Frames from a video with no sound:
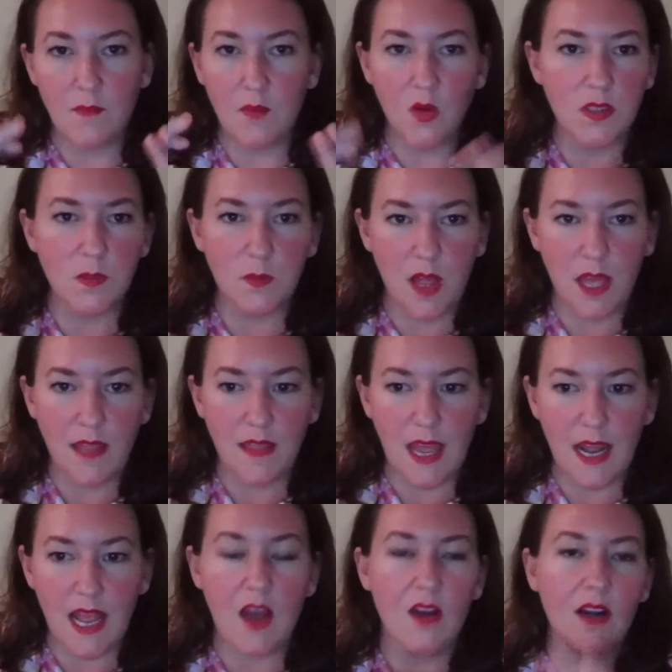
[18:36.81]
multiply that
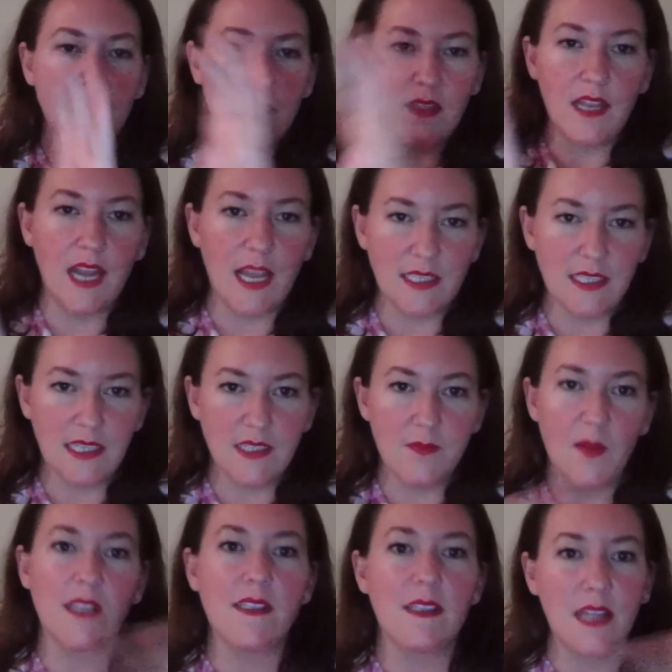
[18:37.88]
out and then the next six
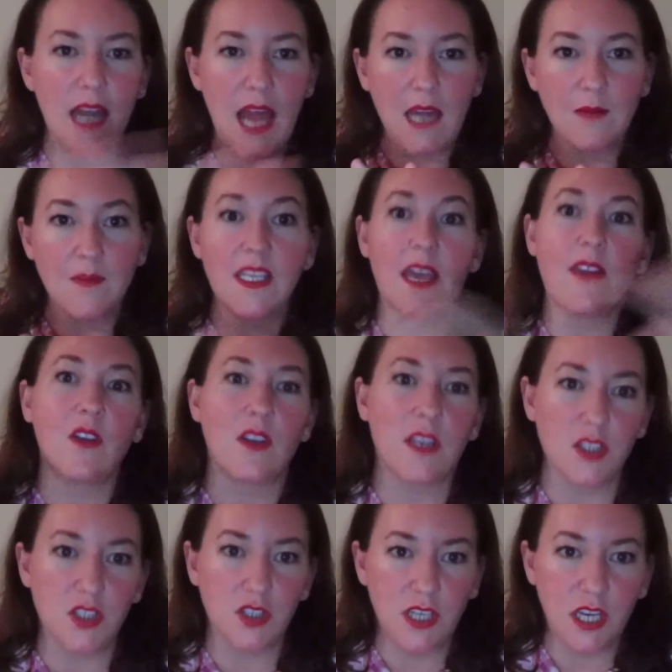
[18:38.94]
months and then add them together and
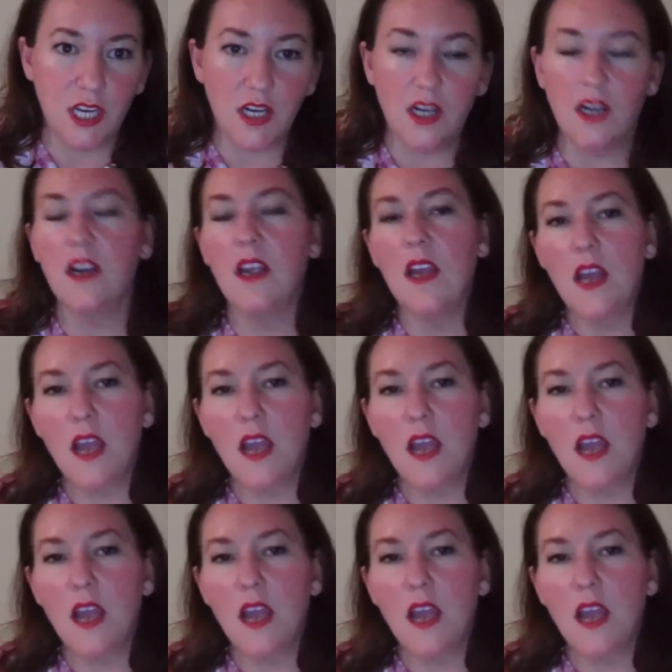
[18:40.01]
get your year